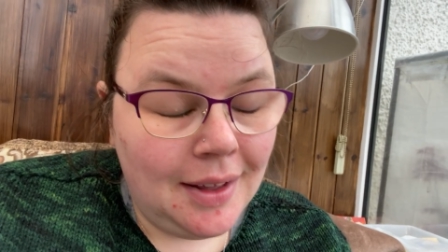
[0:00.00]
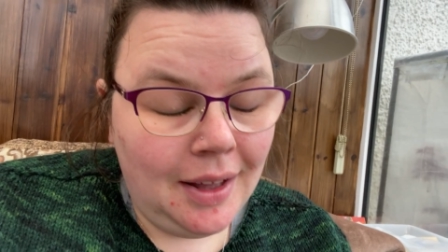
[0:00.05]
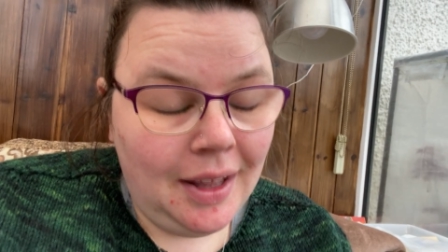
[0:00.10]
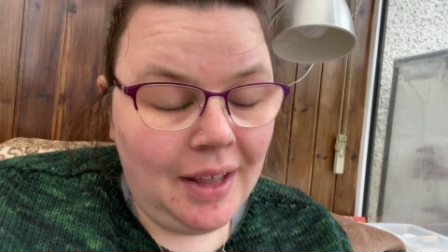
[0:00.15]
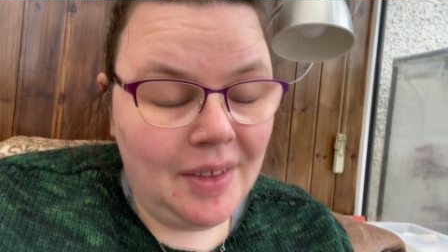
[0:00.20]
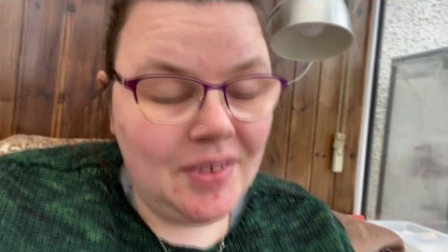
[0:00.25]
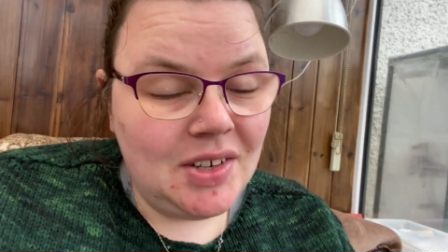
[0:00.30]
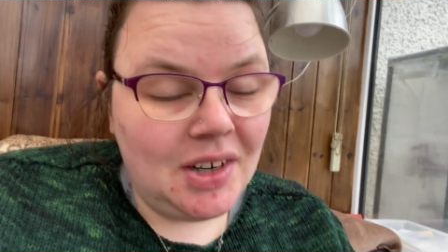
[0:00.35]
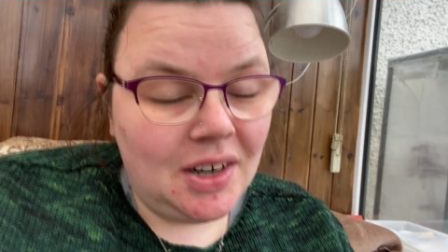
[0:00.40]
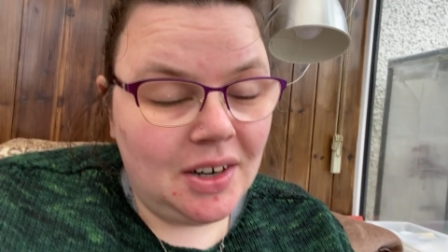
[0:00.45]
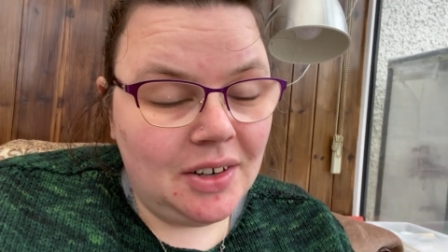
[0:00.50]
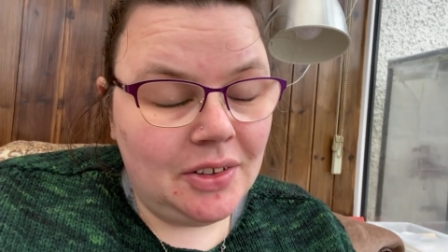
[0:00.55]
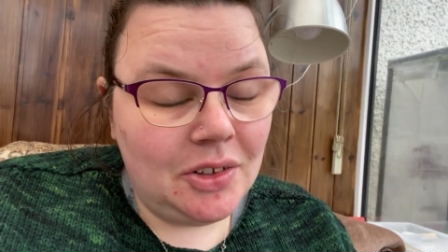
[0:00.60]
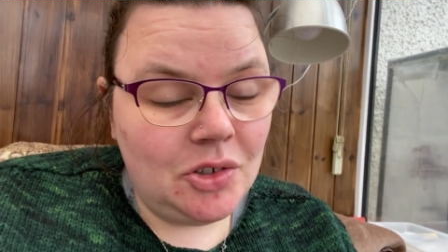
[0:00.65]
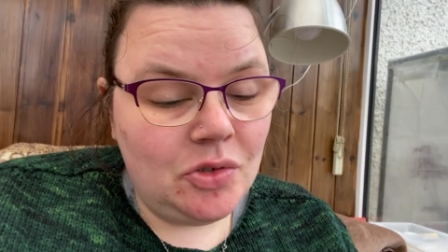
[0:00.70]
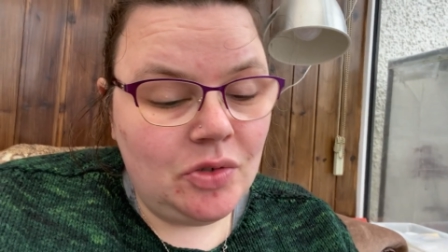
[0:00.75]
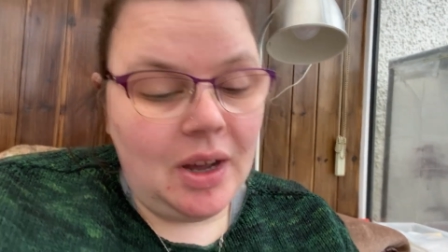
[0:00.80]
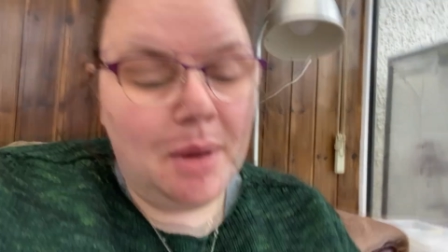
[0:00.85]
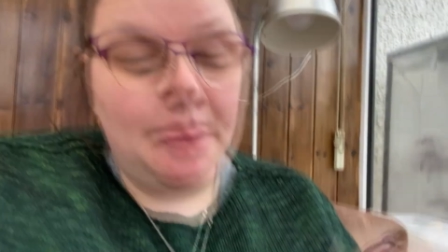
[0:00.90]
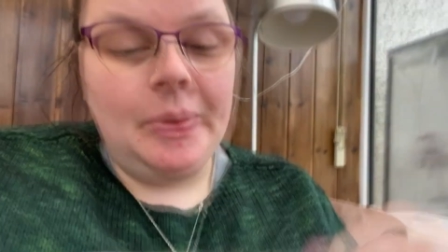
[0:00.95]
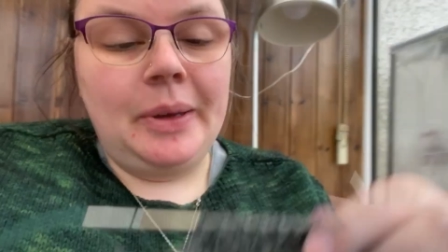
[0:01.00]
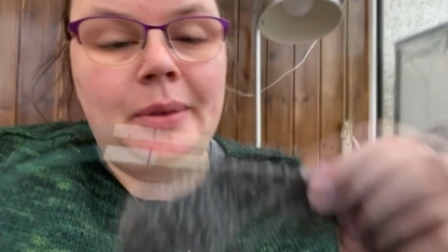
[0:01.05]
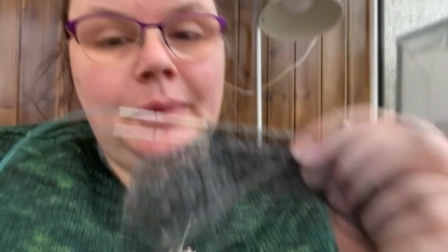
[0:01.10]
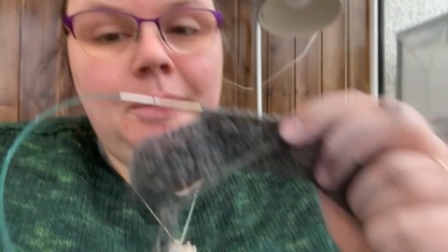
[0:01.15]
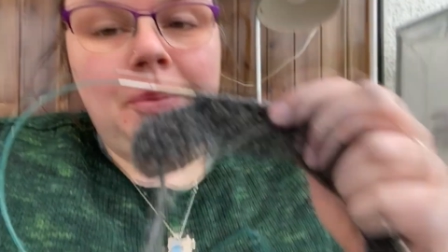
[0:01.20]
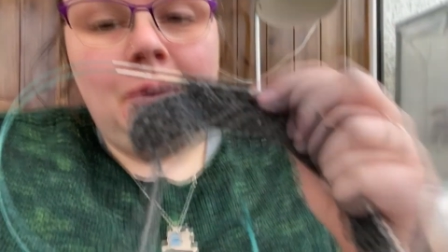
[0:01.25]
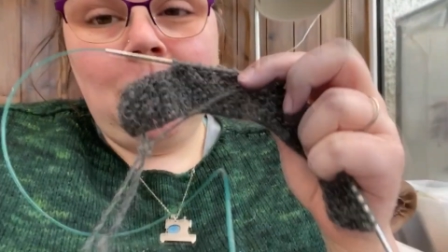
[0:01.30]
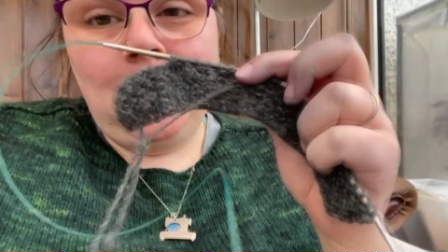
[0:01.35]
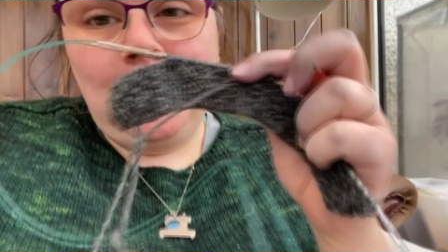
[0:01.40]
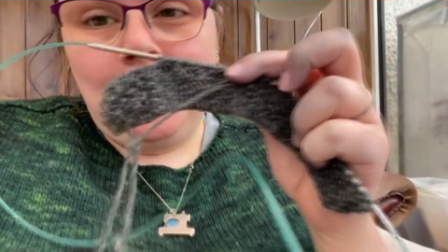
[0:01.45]
started this rabbit,
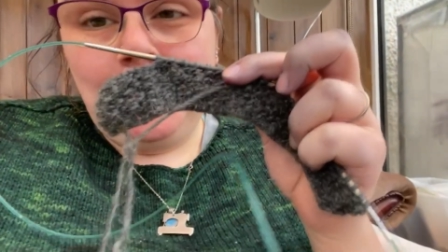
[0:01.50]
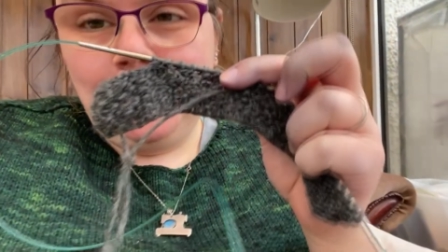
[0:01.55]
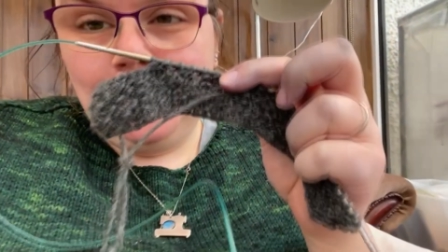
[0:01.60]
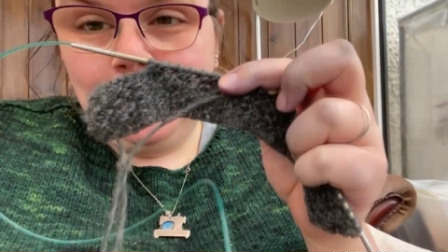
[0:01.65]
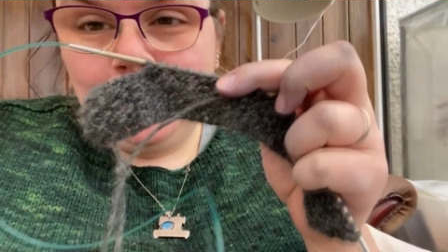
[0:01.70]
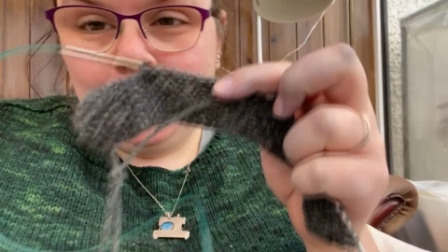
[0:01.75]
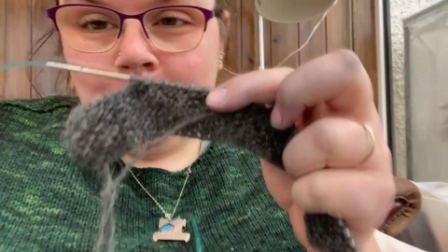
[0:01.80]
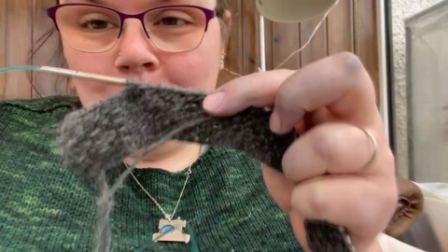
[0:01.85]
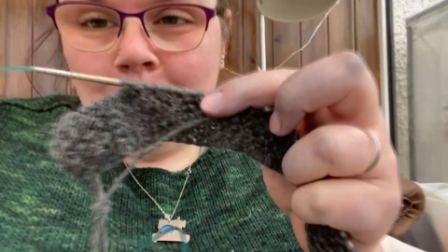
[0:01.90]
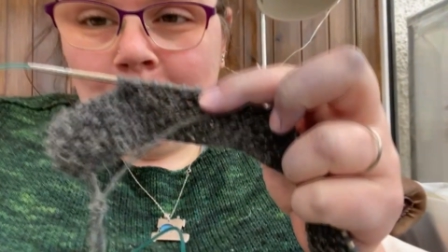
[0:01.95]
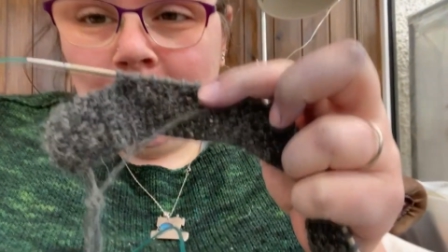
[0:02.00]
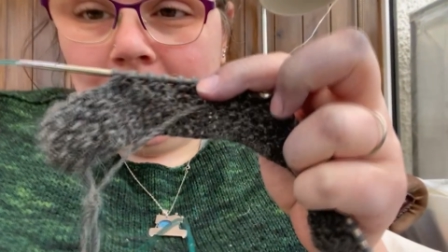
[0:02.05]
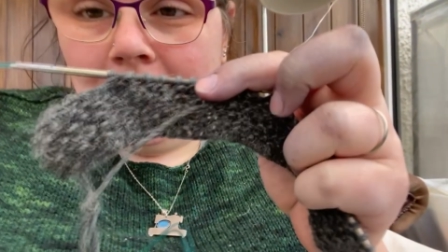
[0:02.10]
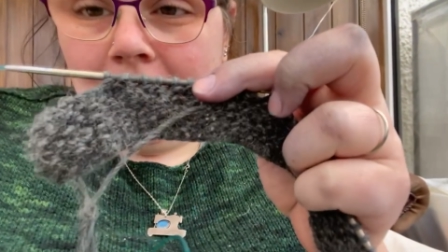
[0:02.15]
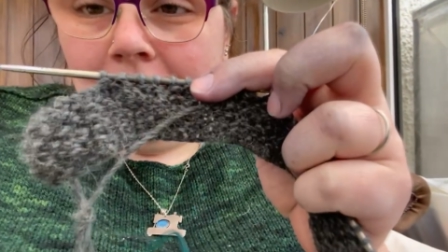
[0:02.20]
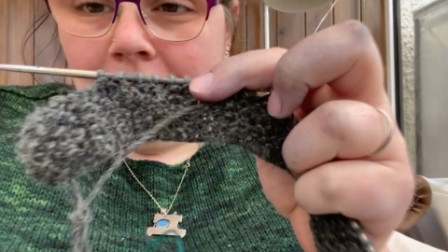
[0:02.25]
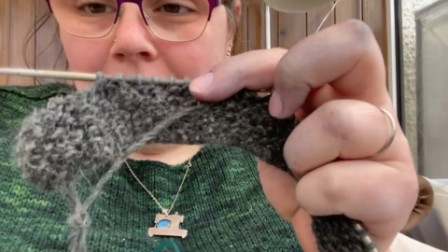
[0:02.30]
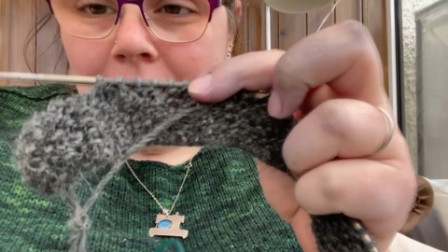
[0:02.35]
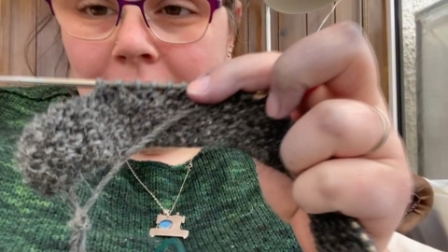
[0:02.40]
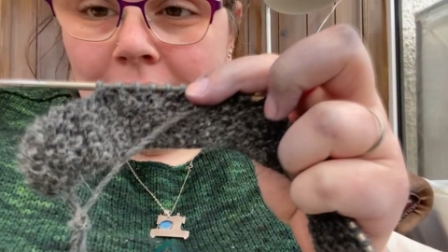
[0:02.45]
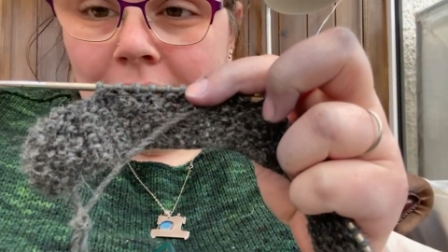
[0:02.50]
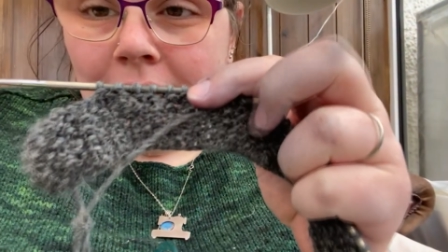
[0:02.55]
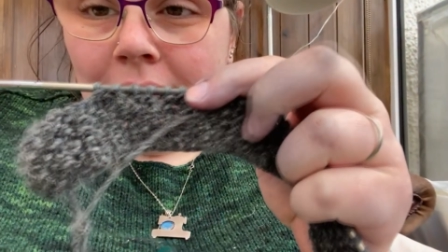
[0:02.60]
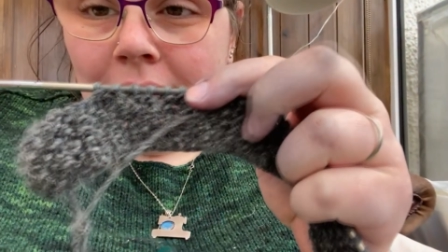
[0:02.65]
right? And